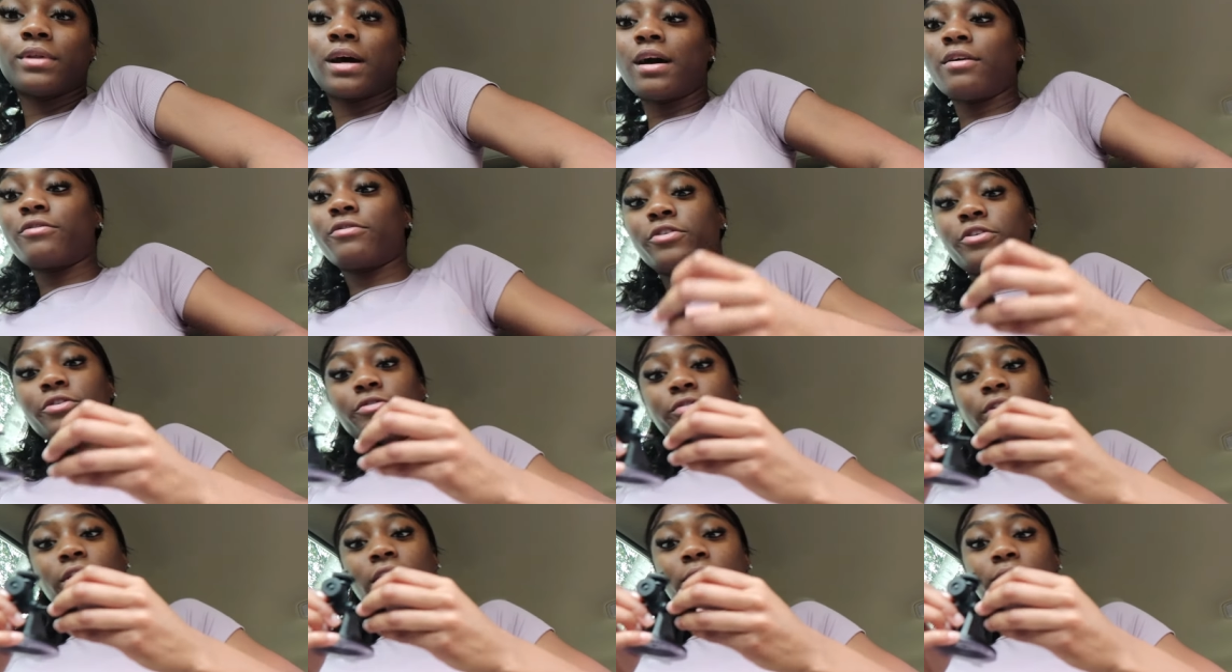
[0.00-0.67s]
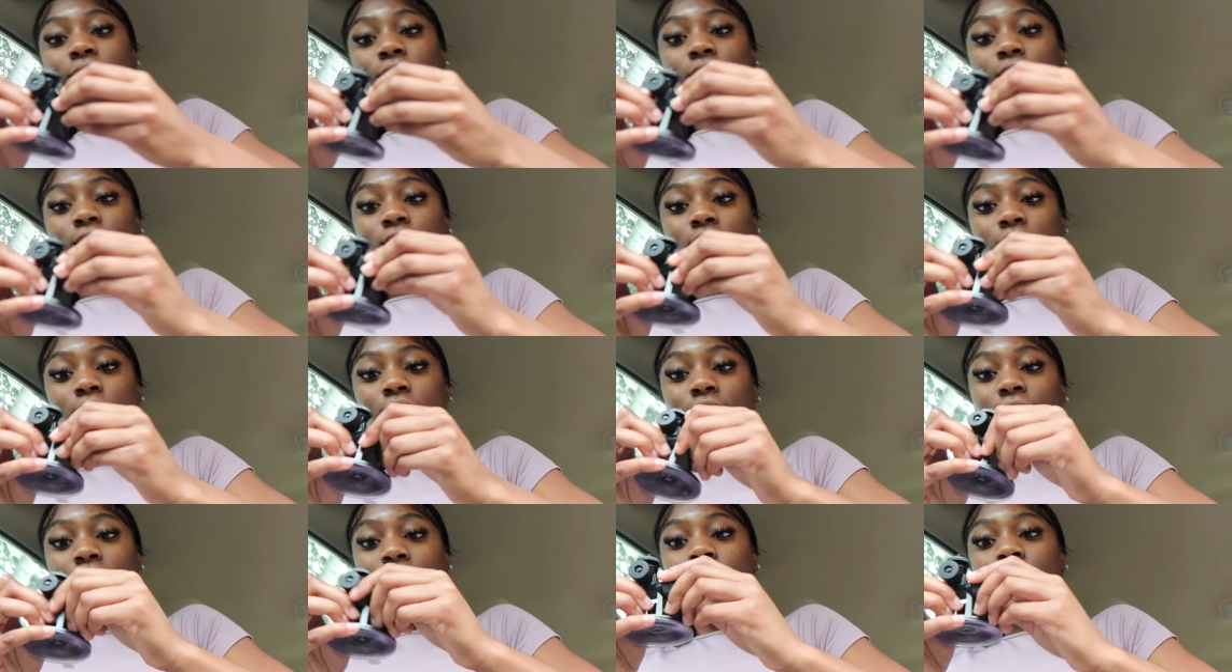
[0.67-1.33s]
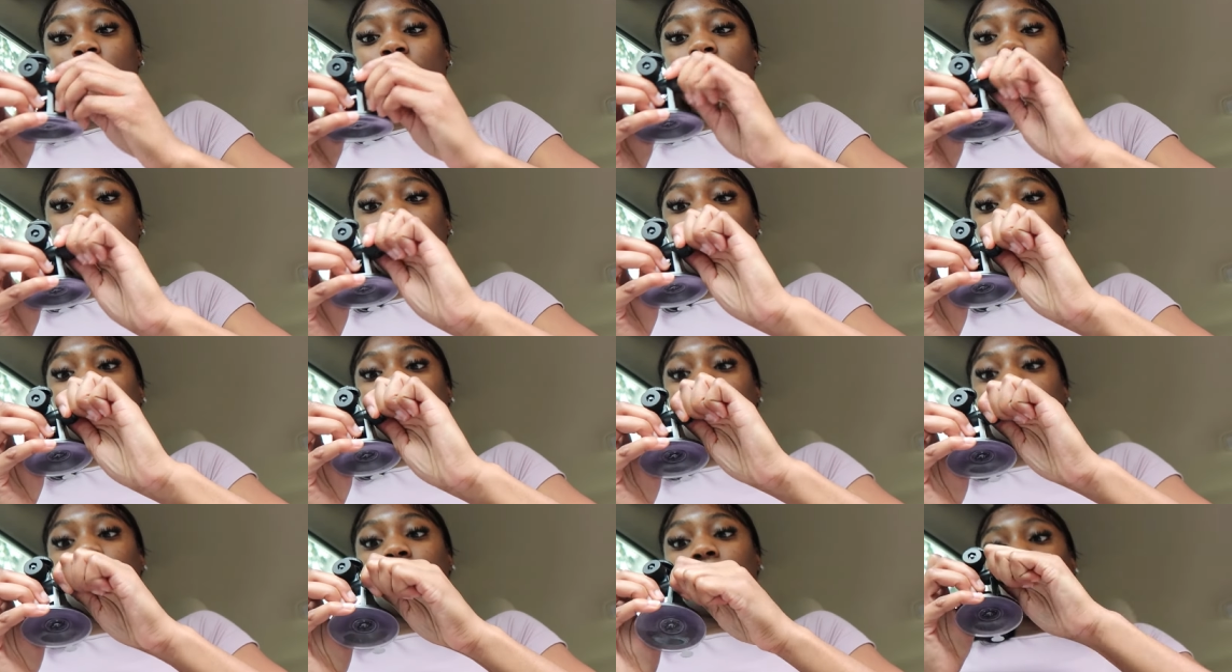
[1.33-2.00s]
not gonna fight with this because I don't
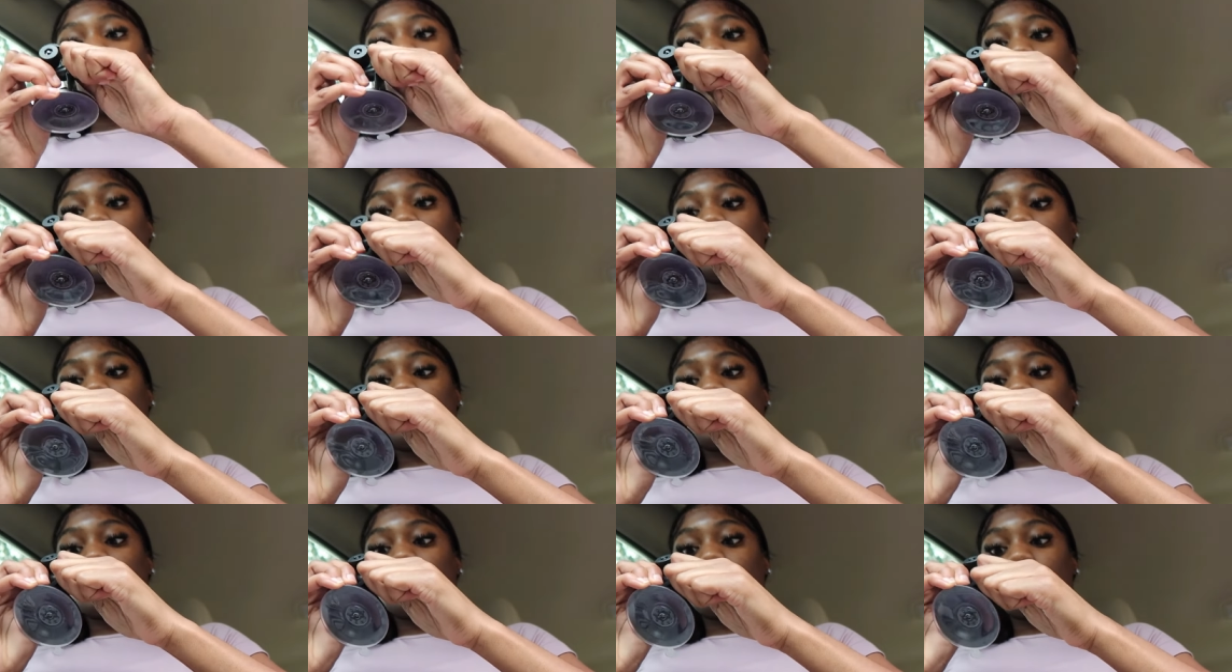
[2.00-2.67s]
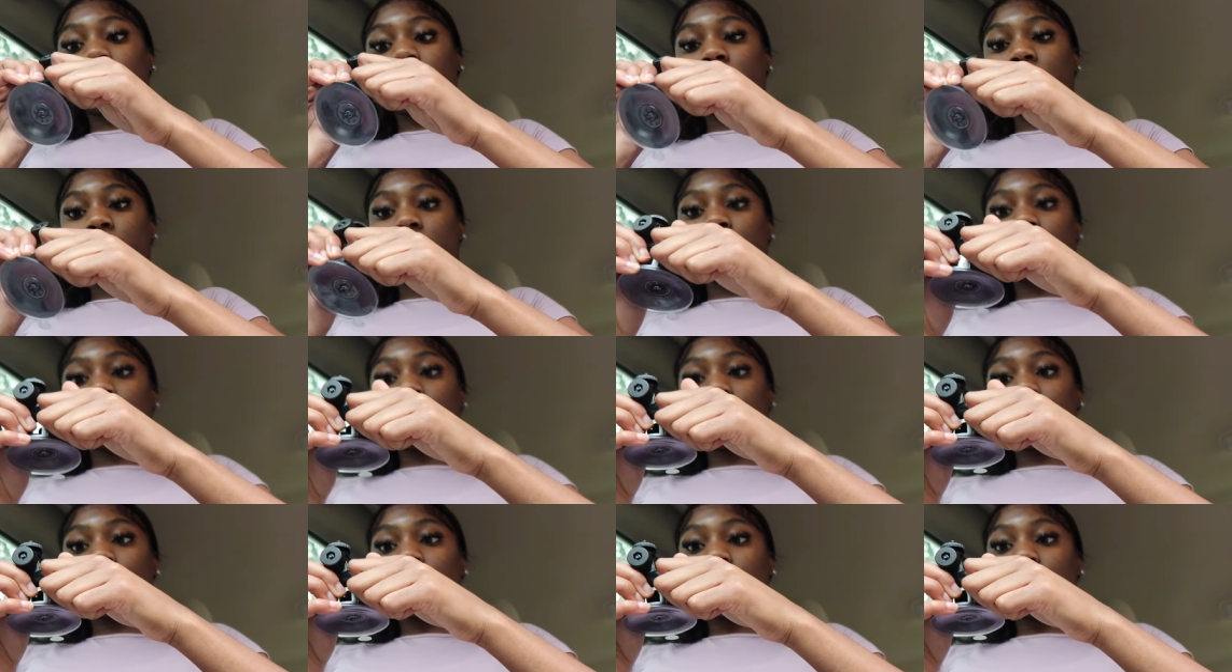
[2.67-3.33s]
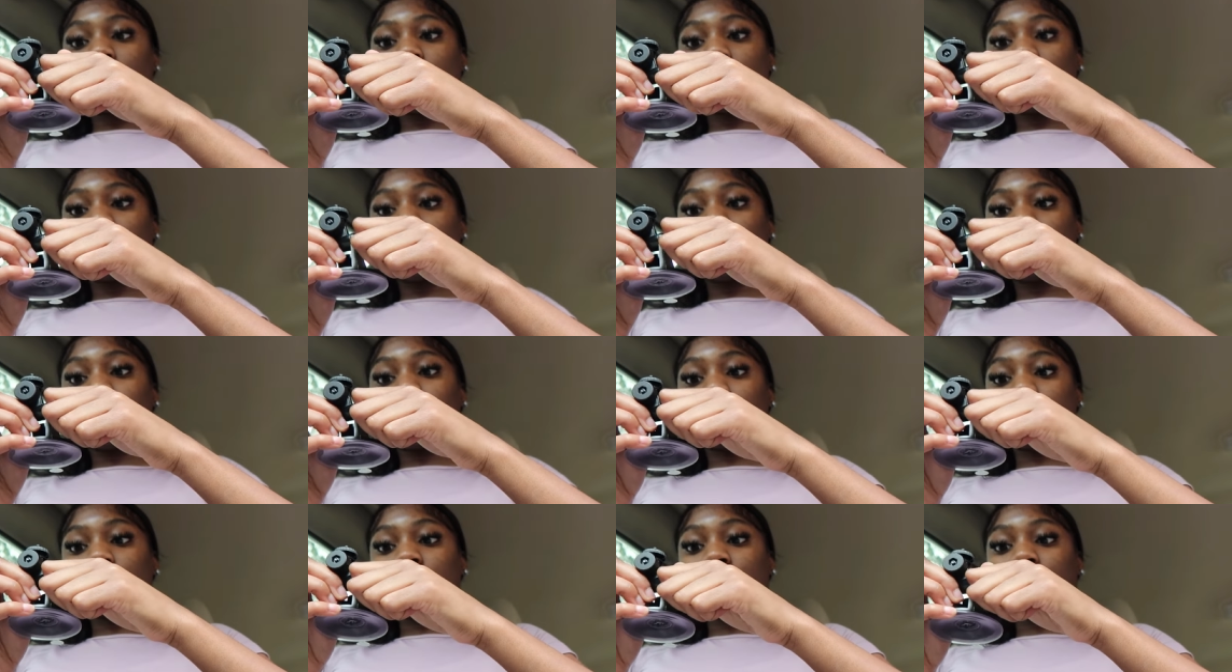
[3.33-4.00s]
know how this is supposed to stay
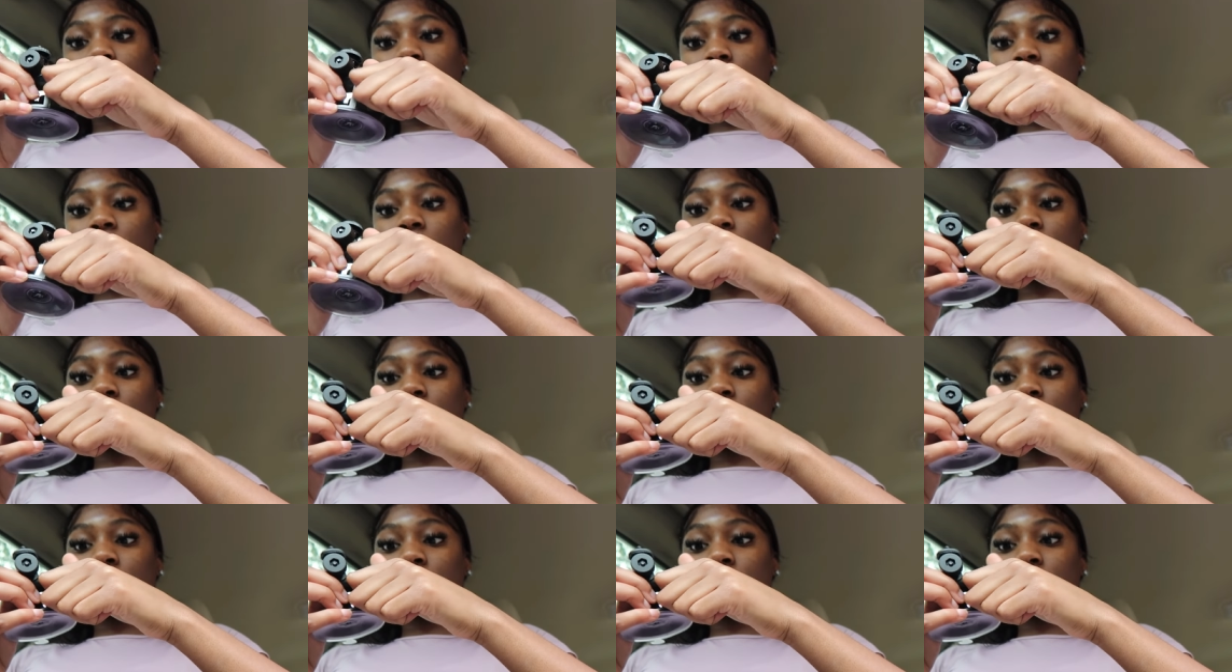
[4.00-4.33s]
because it's not